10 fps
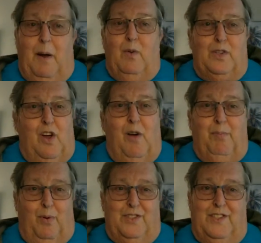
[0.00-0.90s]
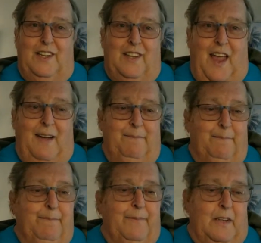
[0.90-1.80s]
I wish all ports did that.
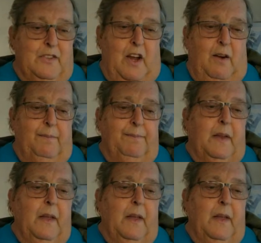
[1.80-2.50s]
So,